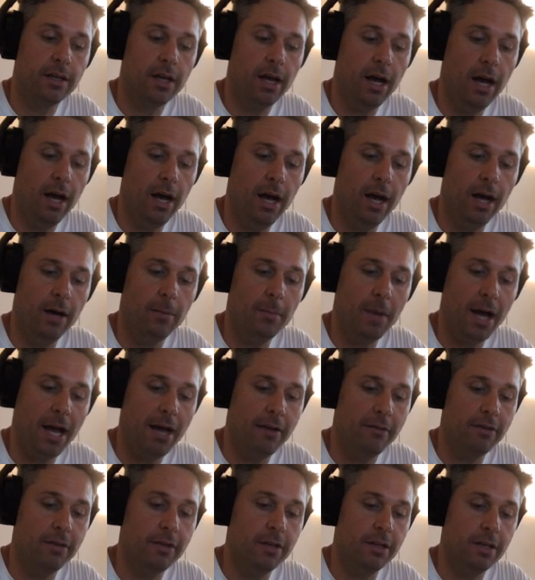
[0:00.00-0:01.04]
I
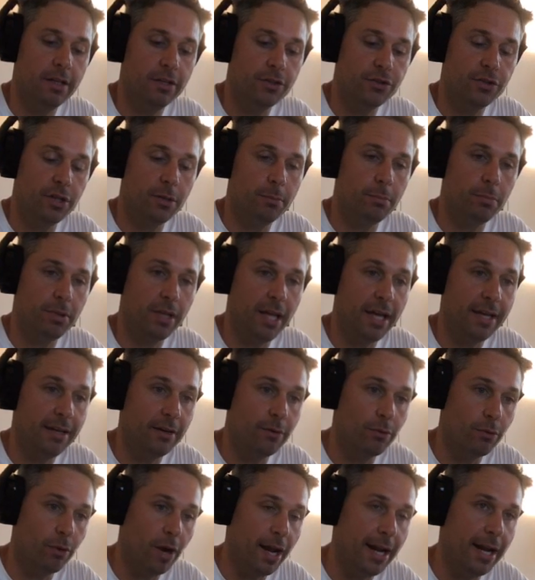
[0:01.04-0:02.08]
have a trip
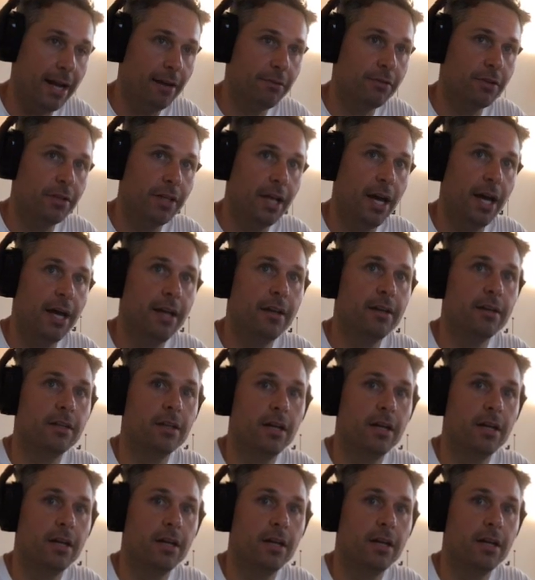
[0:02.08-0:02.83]
planned right after that.